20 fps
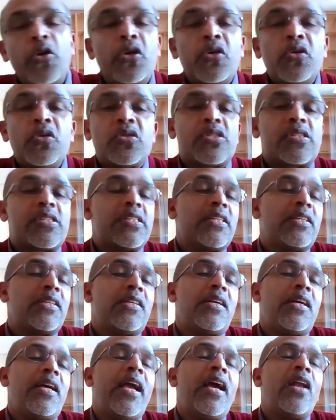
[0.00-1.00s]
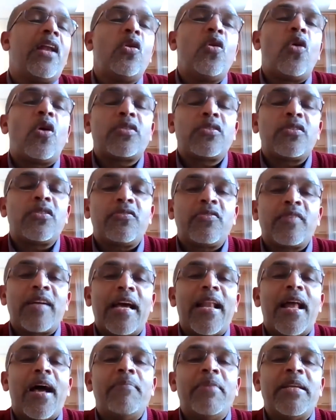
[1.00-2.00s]
produced a lot of
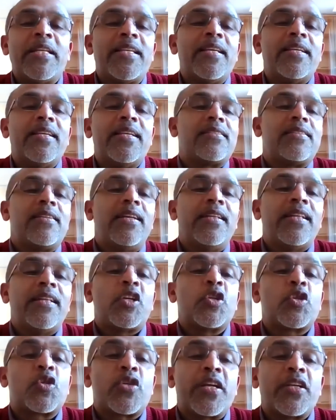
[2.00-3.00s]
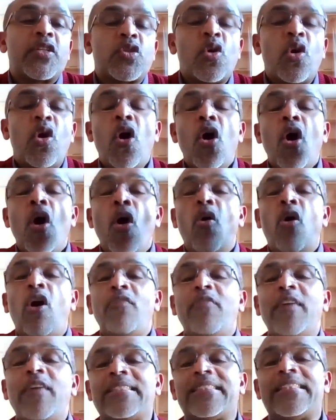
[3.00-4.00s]
calamities in the history. So
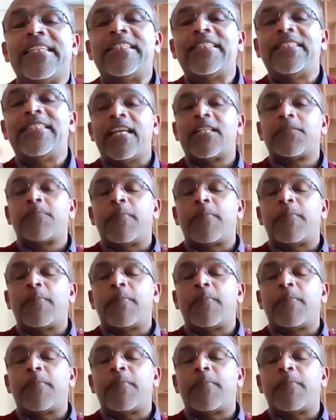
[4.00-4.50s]
always church,